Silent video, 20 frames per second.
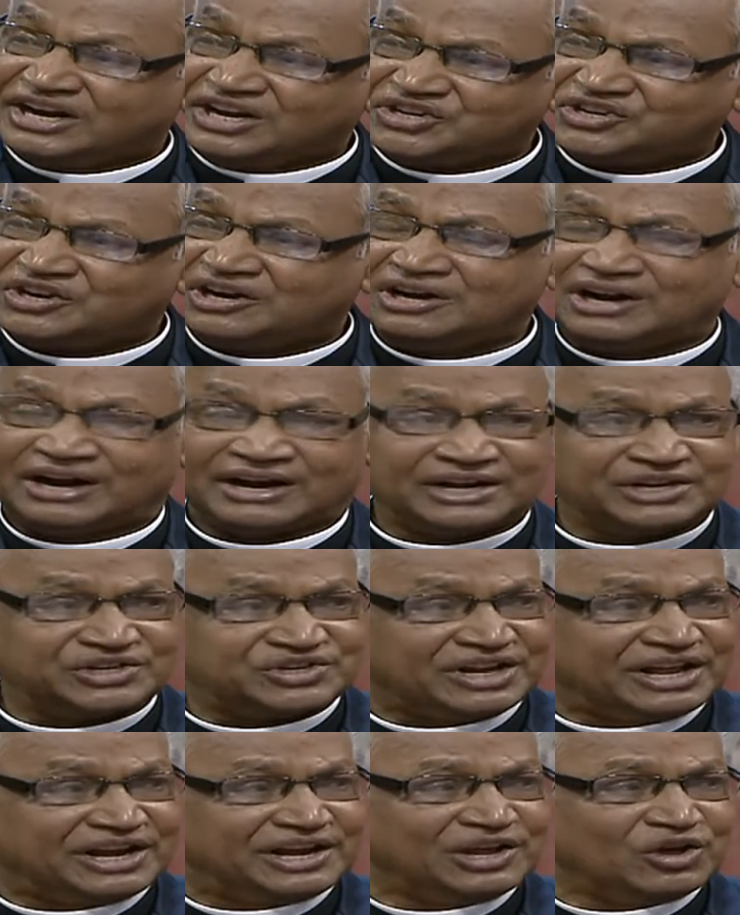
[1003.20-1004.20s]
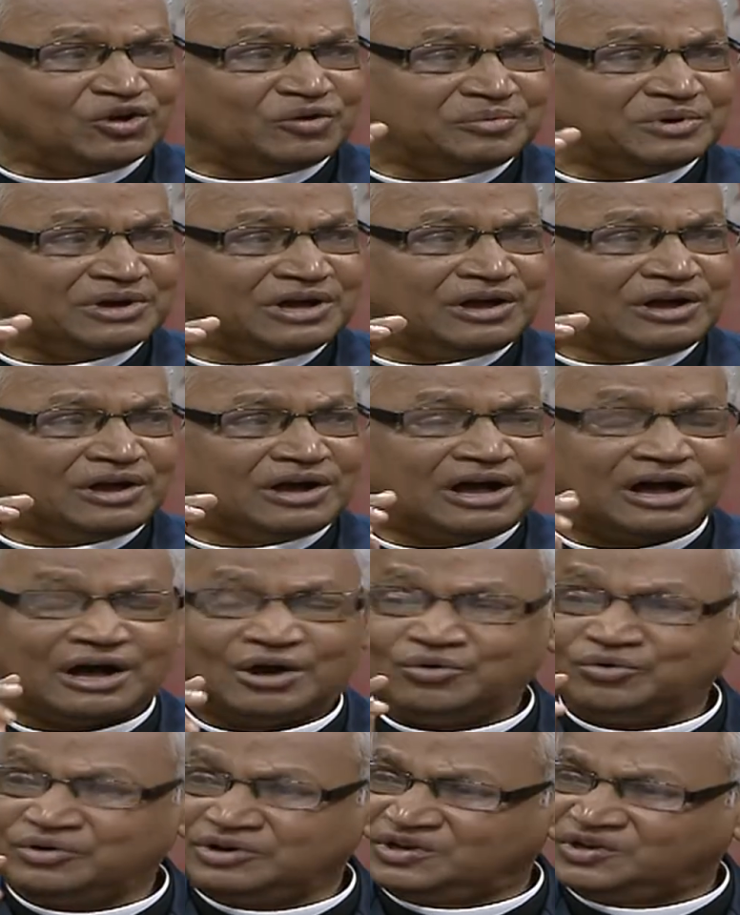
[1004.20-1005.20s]
traditional understanding of
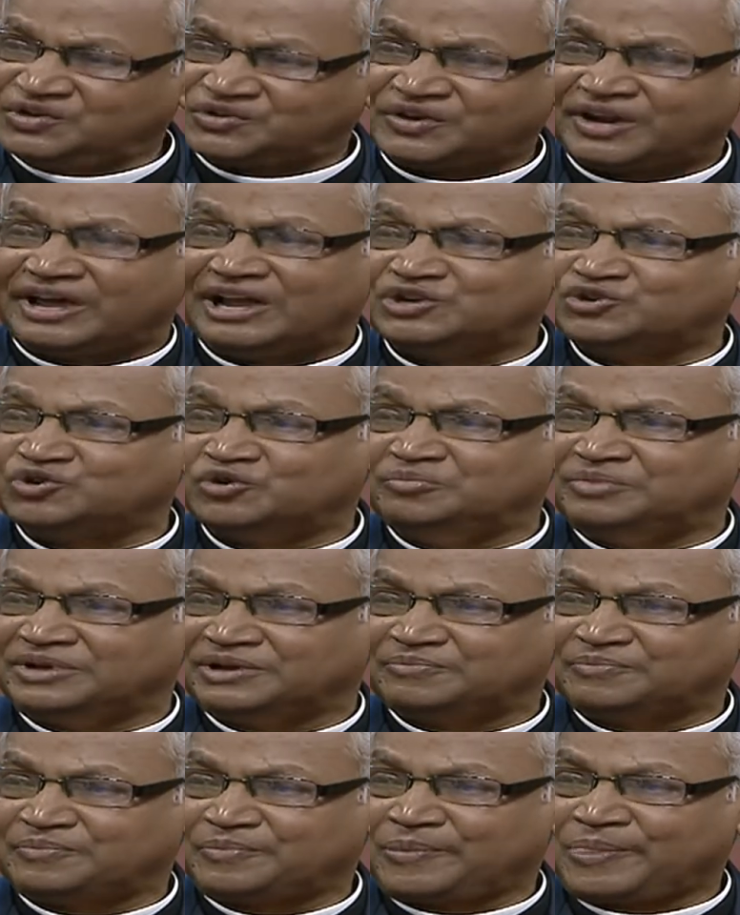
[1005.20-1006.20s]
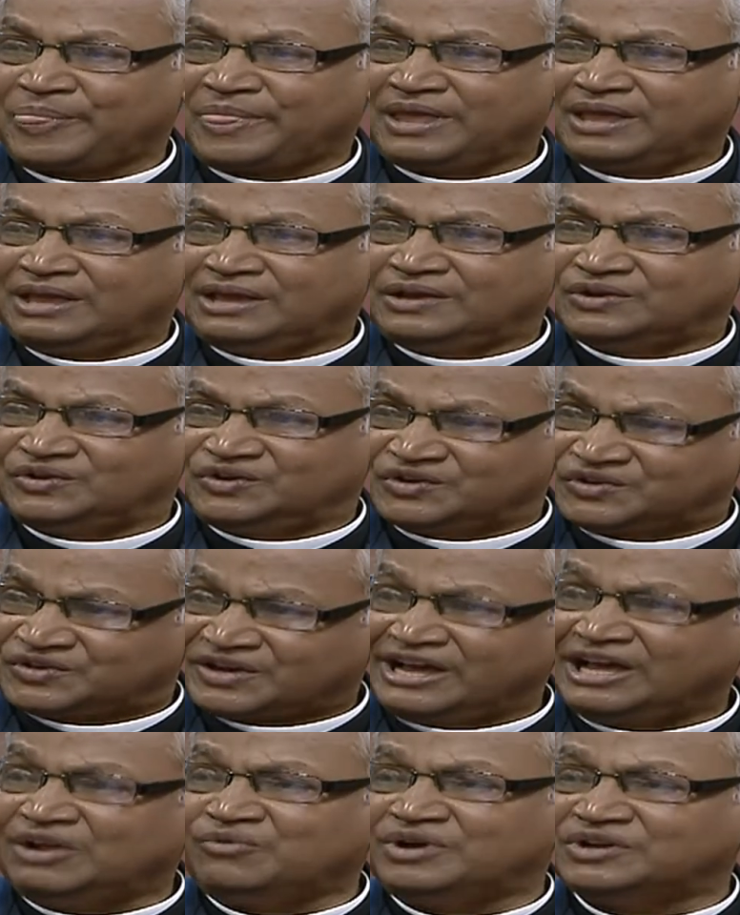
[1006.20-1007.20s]
how Israel should be.
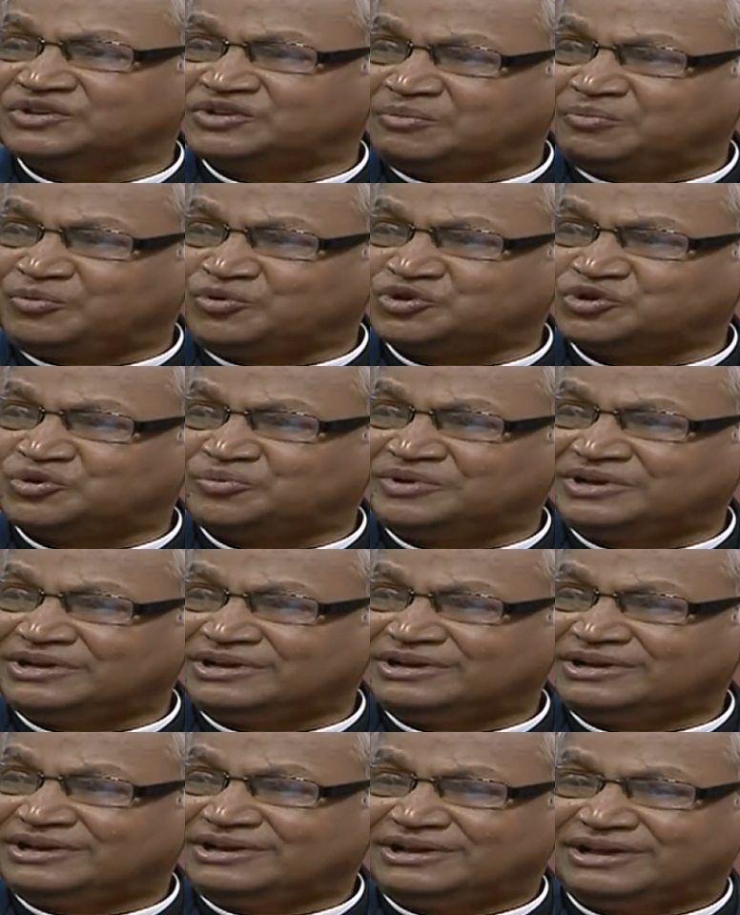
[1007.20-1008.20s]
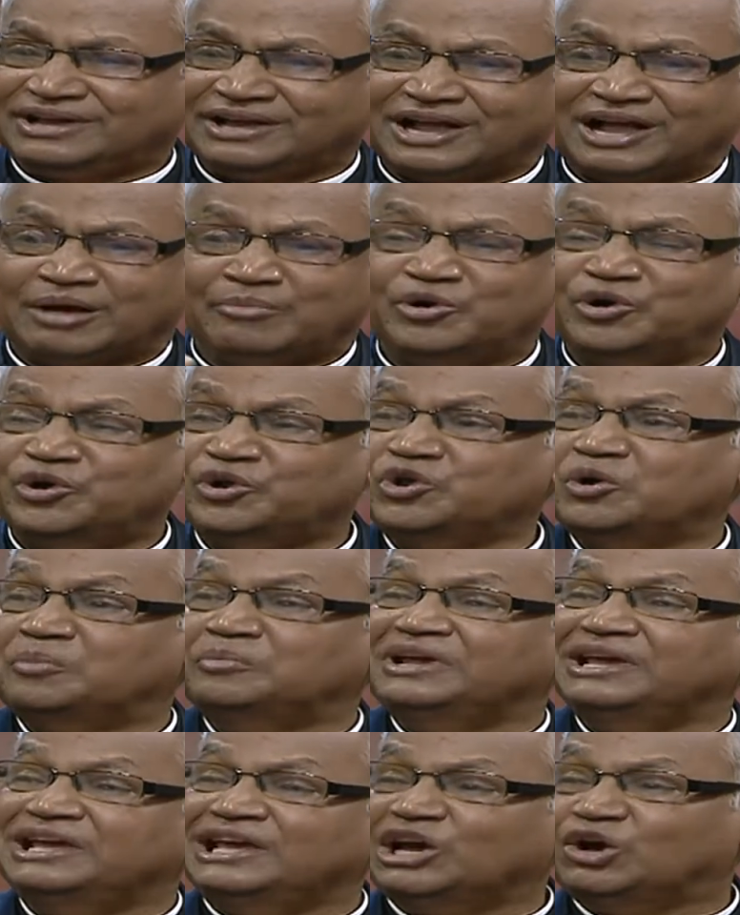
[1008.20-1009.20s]
Israel was supposed to be a community
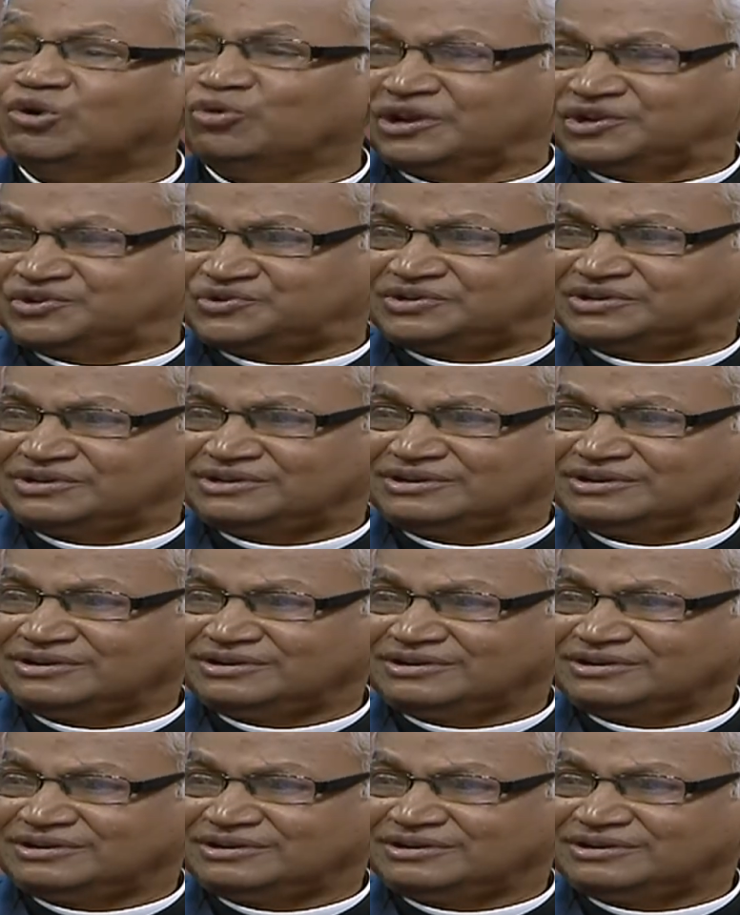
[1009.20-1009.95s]
of equals.